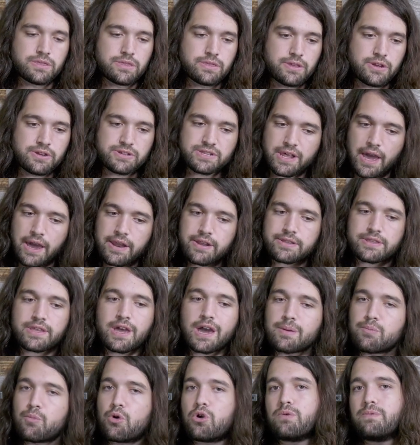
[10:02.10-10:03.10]
There's not a
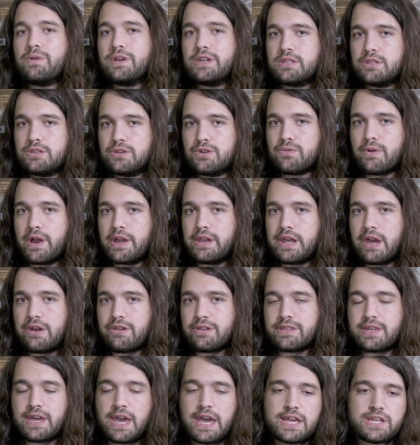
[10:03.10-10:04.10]
ton more we can do right now
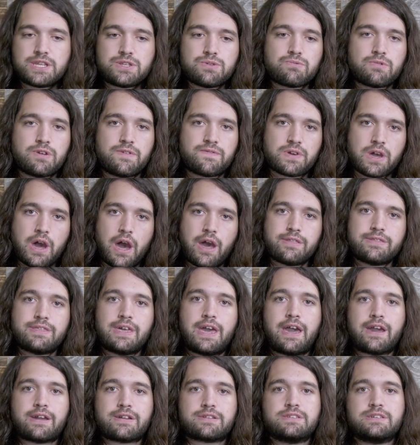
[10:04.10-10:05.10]
to test. We've
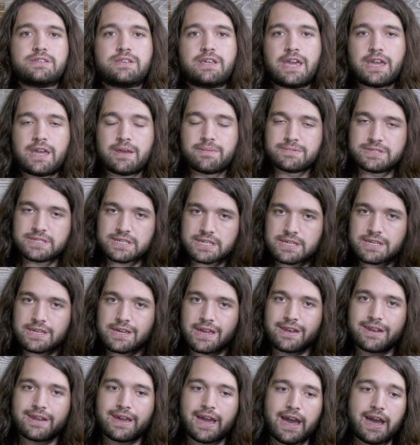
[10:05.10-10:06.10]
contacted
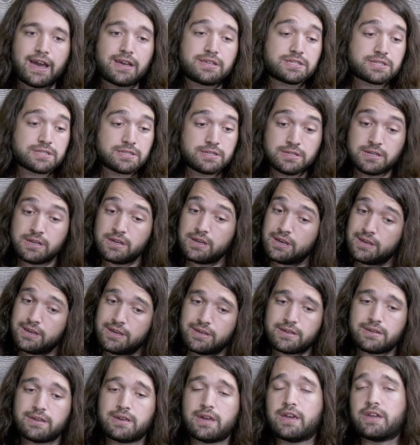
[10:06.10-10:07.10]
AMD and asked,
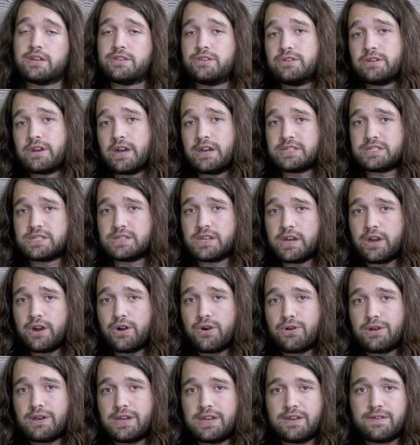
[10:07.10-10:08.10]
hey, do you guys
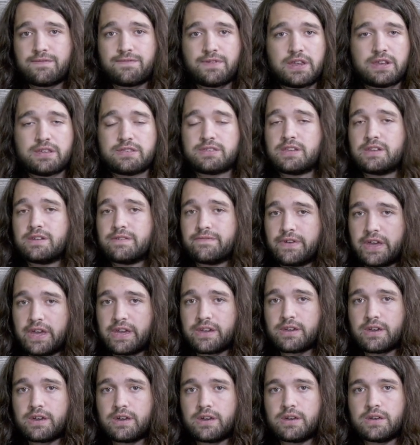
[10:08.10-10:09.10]
know if anything in
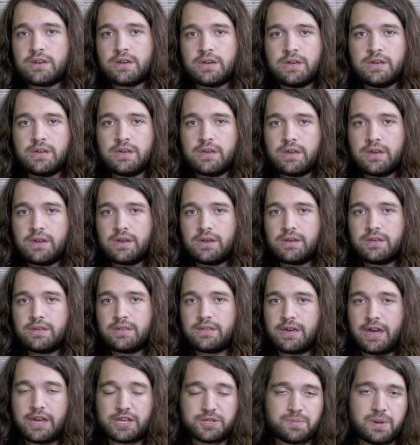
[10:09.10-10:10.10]
Vega
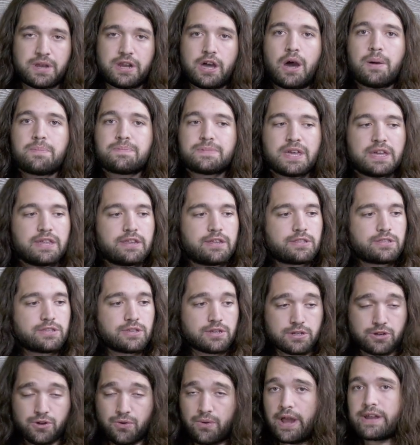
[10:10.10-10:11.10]
has been updated
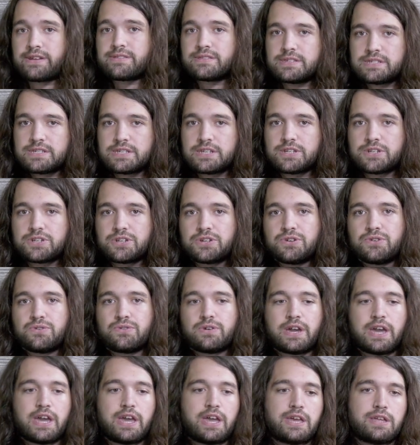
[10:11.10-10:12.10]
to correct this
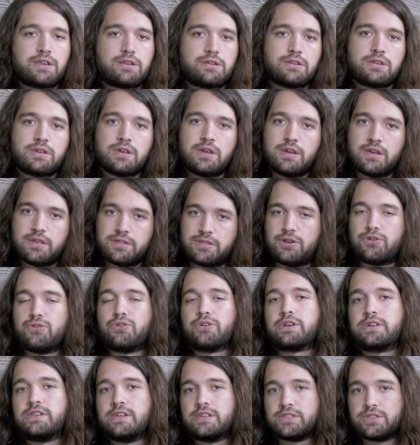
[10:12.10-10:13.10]
issue? And they're
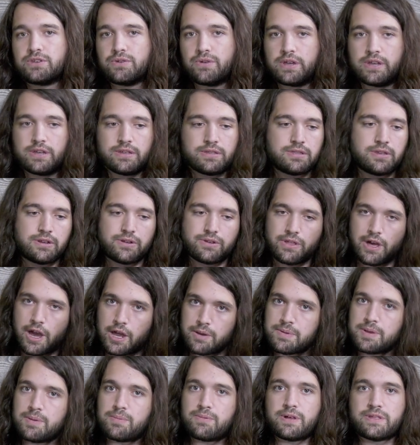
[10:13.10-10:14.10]
looking into it. There are a lot
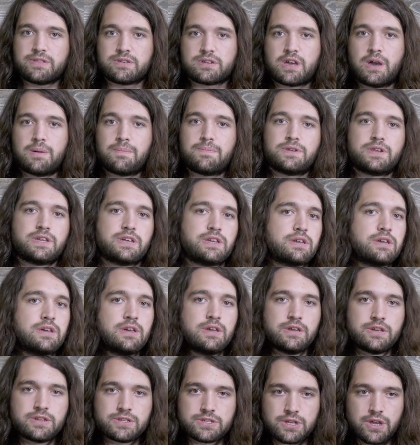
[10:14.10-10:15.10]
of people at the company,
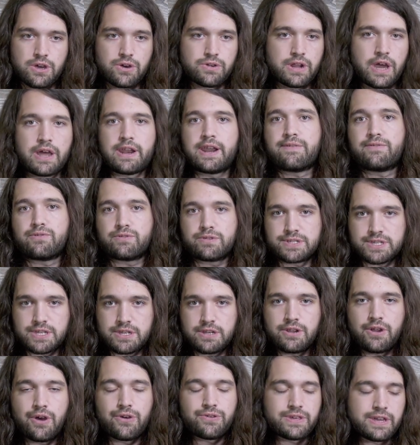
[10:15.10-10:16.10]
so not everyone's
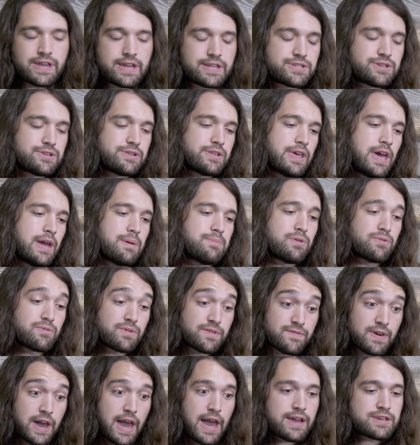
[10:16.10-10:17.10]
gonna know the answer to that, but
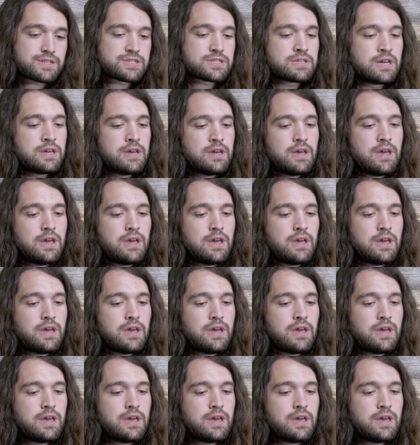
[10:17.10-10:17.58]
we've asked,